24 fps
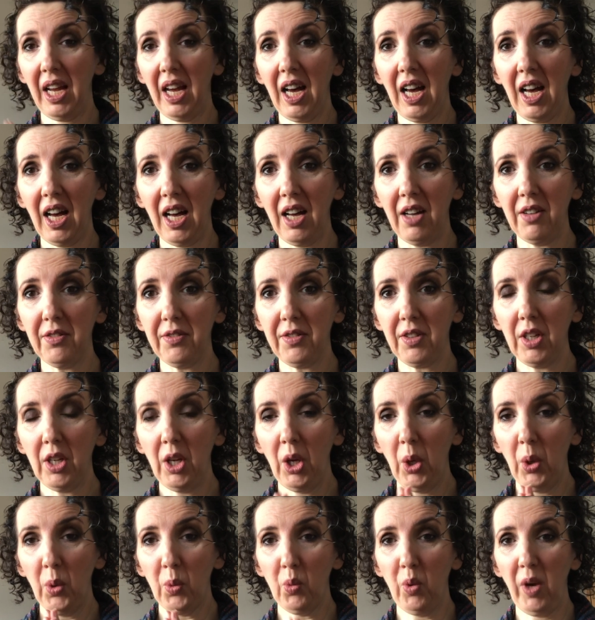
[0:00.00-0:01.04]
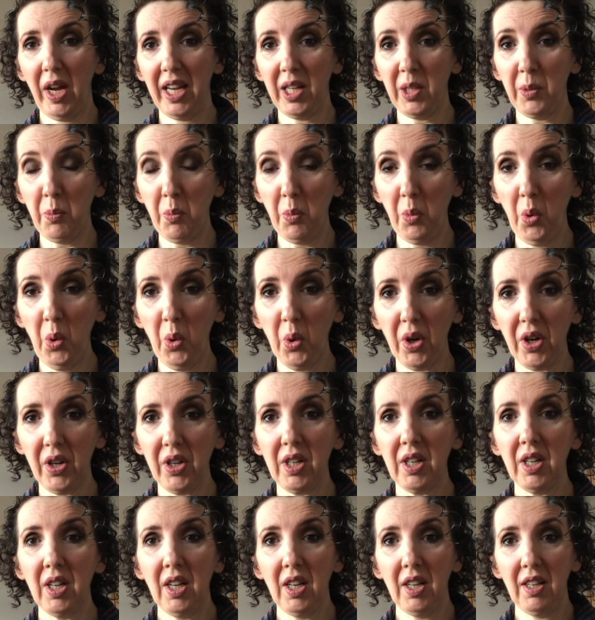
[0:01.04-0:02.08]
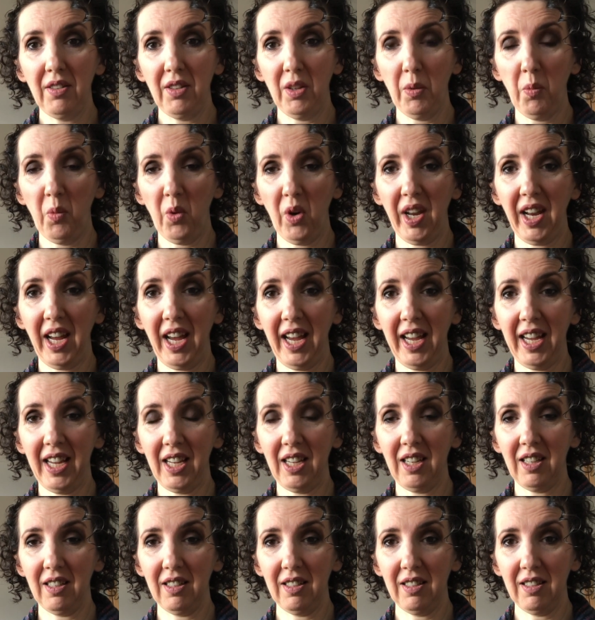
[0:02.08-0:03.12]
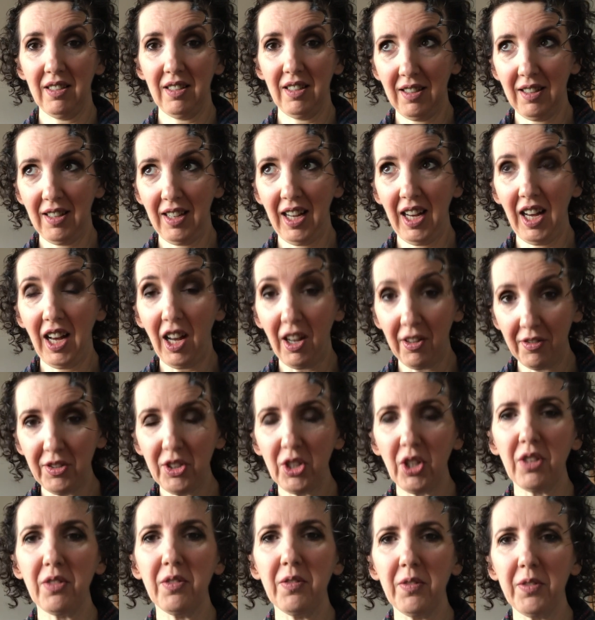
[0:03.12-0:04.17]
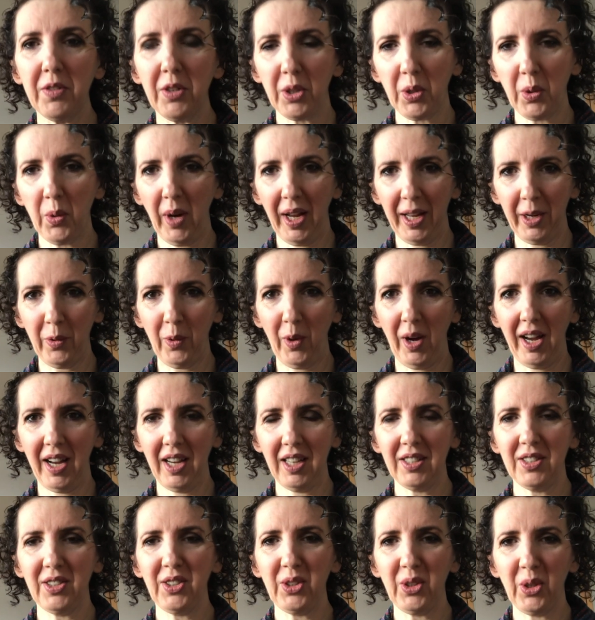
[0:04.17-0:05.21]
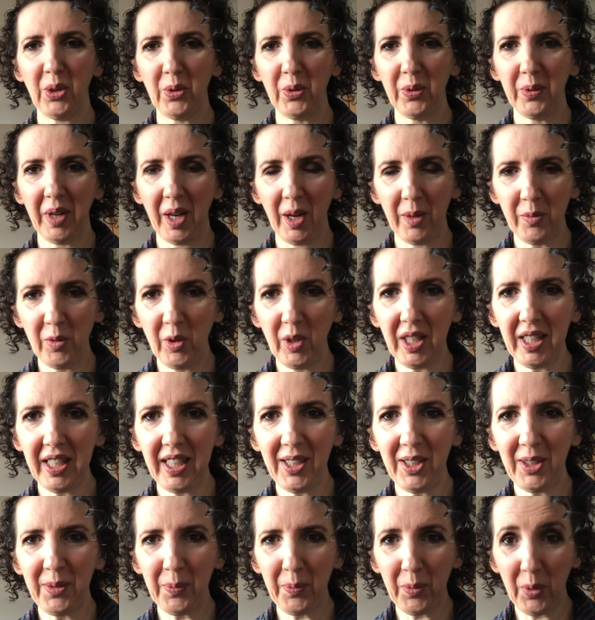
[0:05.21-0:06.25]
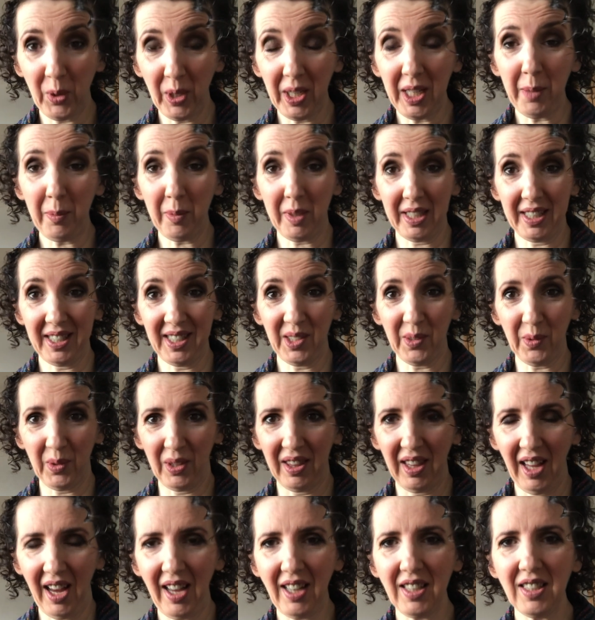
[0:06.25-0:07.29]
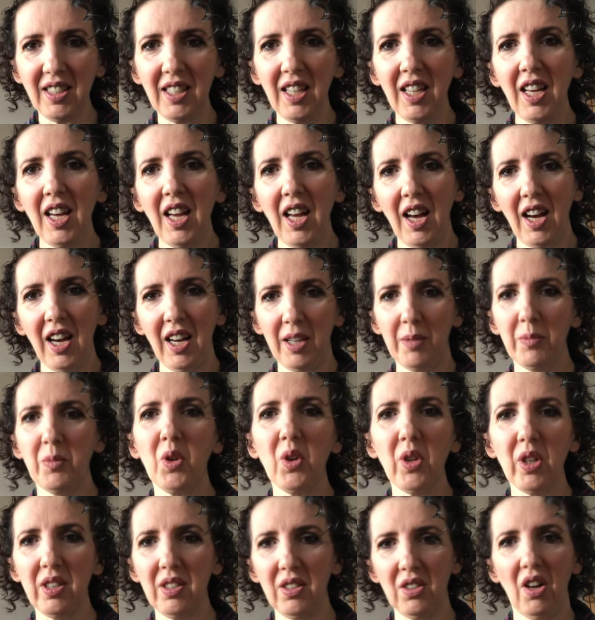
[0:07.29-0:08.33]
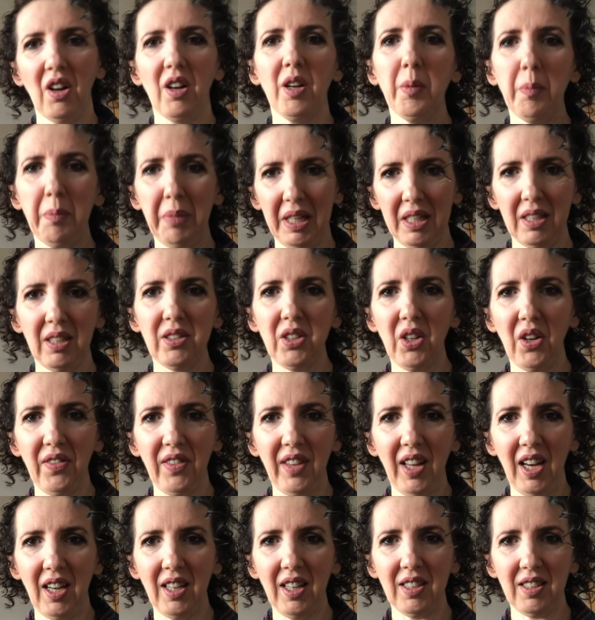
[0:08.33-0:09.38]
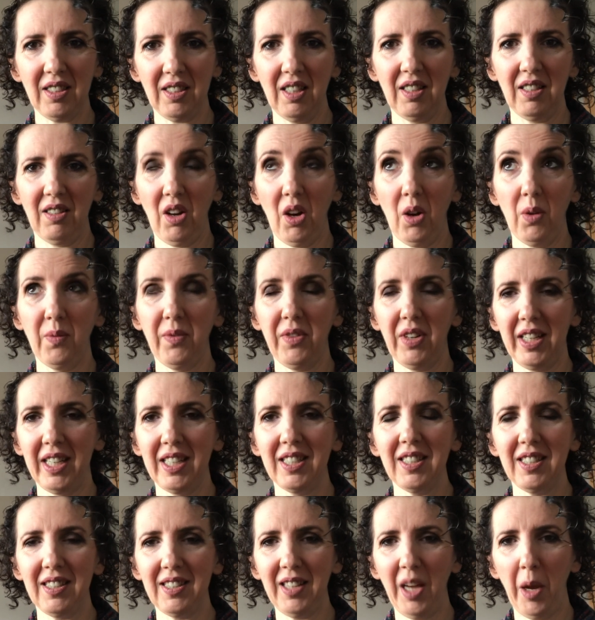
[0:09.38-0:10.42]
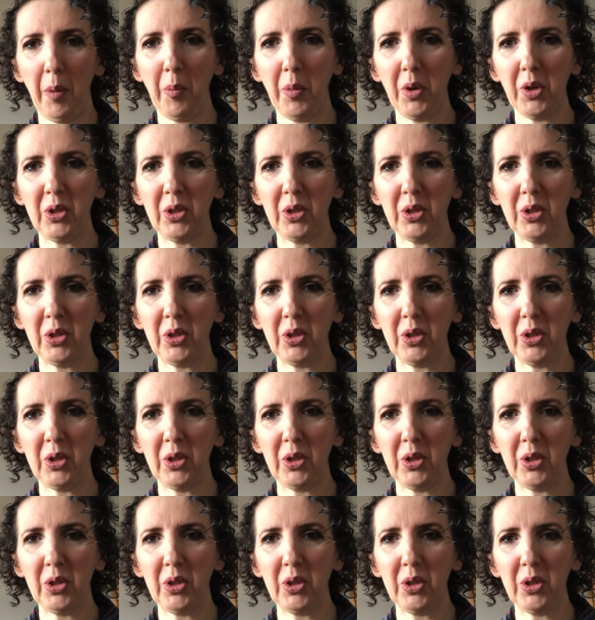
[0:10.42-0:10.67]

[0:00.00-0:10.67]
I have read more than what I have done for quite a while, so I'm really pretty pleased with that, and I'm going to start and build on that hopefully in December.